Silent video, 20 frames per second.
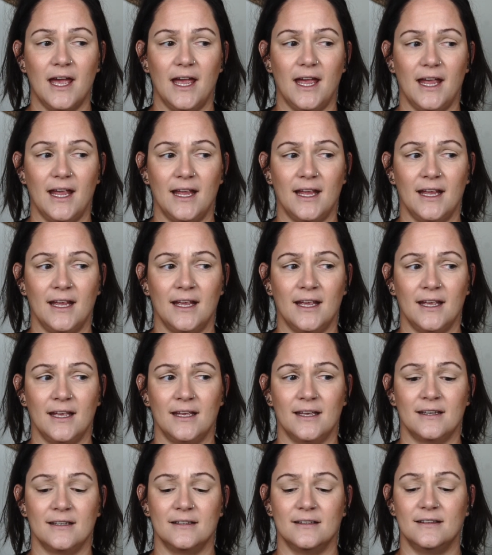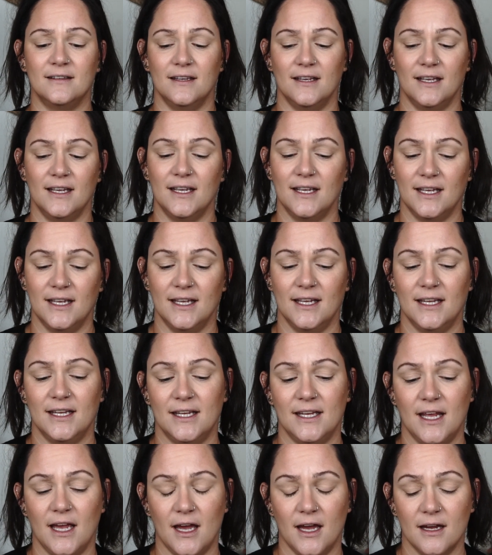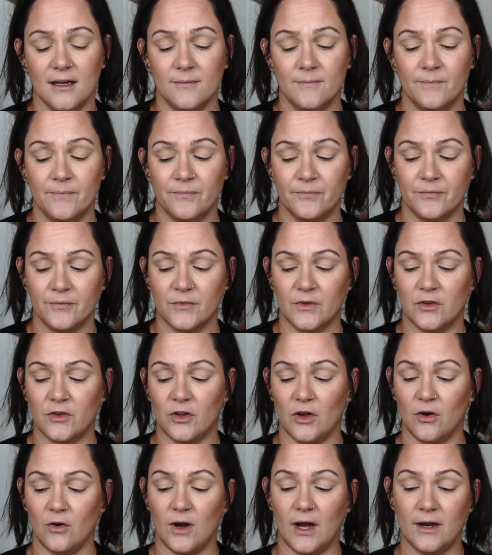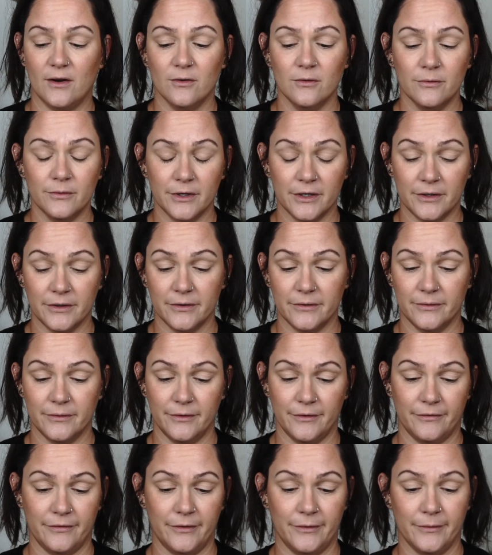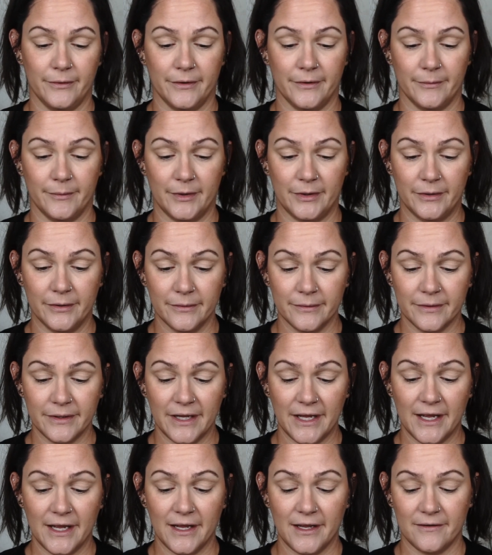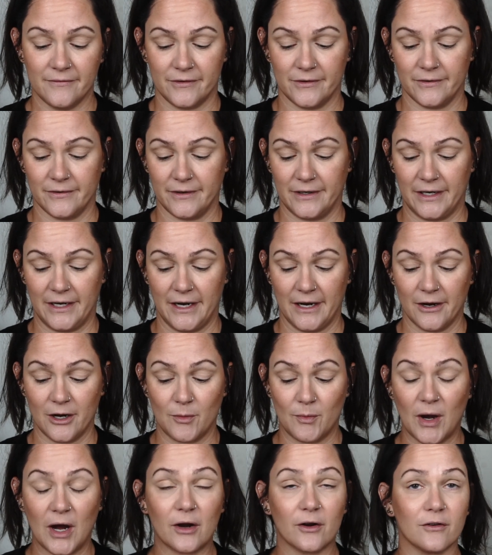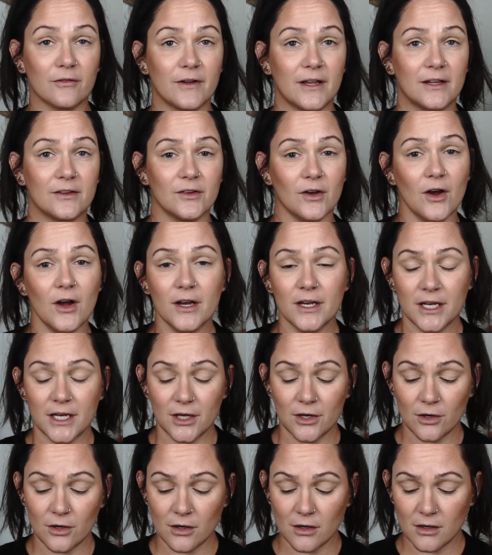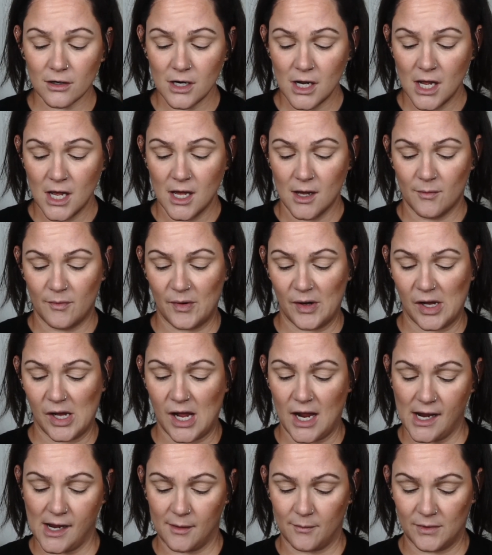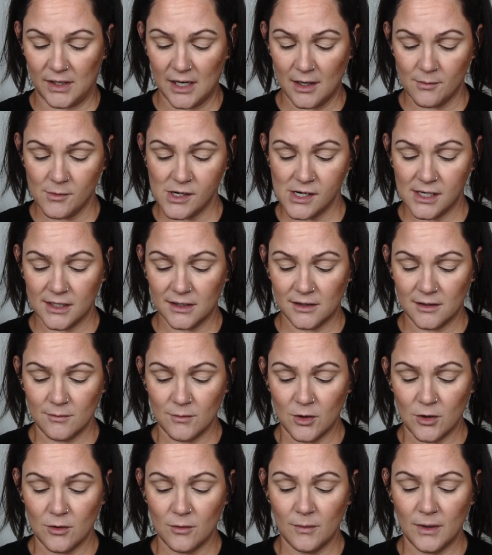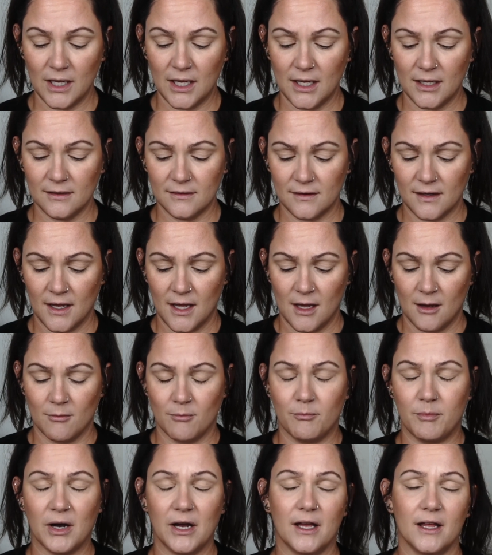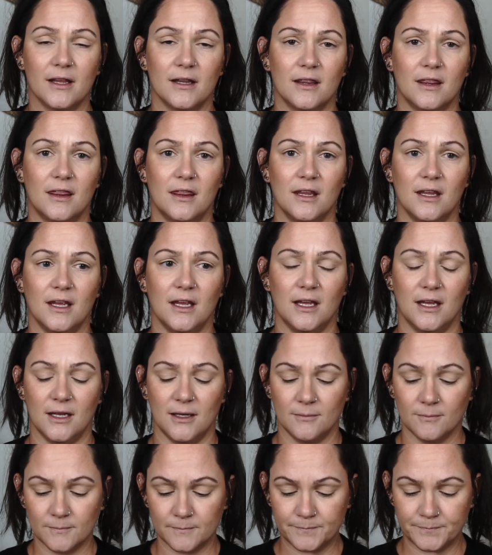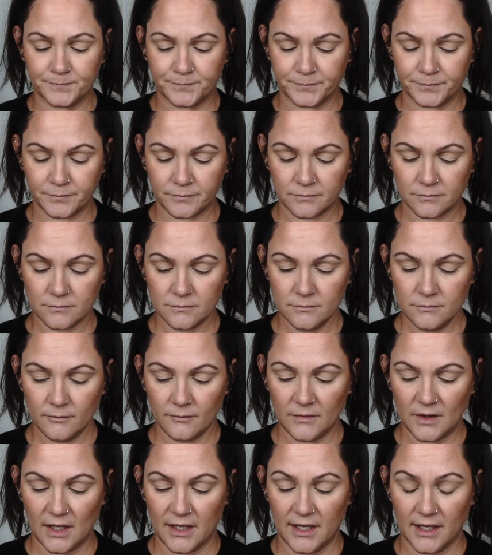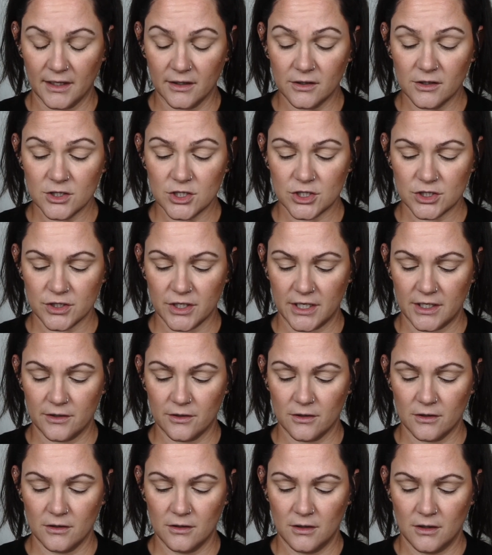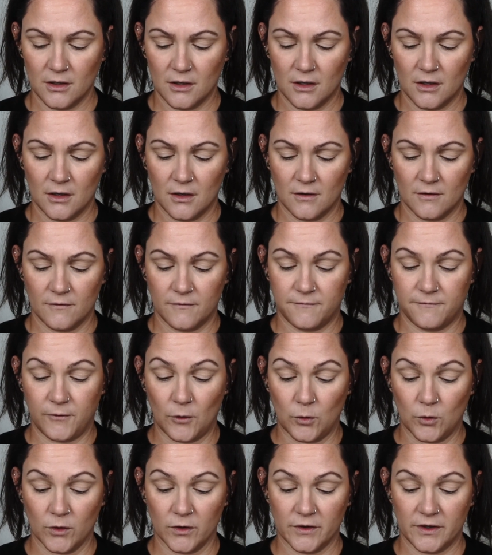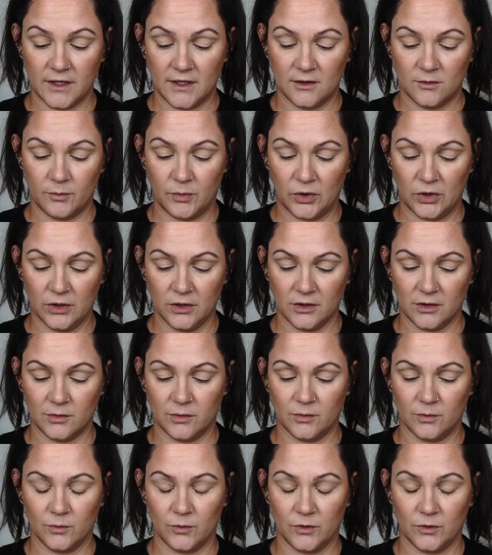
And yeah, so I don't know if you all have been doing that, if there are any Harry Potter fans on here, but I am yammering at the moment. But the illustrator for these books